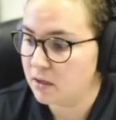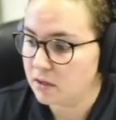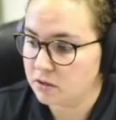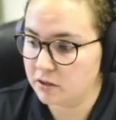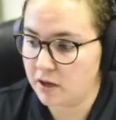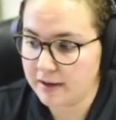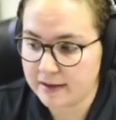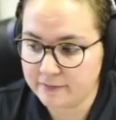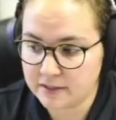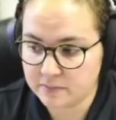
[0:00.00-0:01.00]
So now I
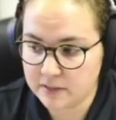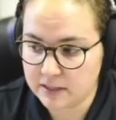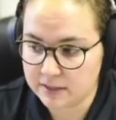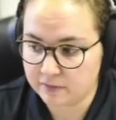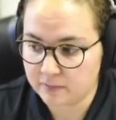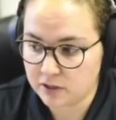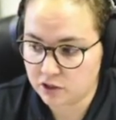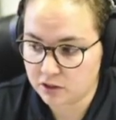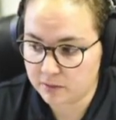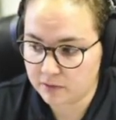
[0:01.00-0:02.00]
have this meeting
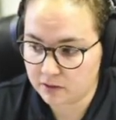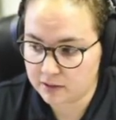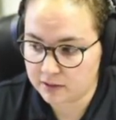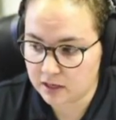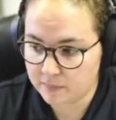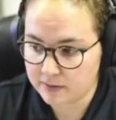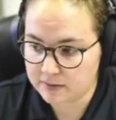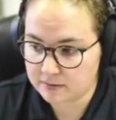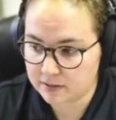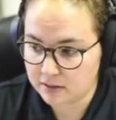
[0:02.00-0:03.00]
information. I'm going to go ahead and copy
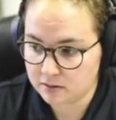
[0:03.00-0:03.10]
this link.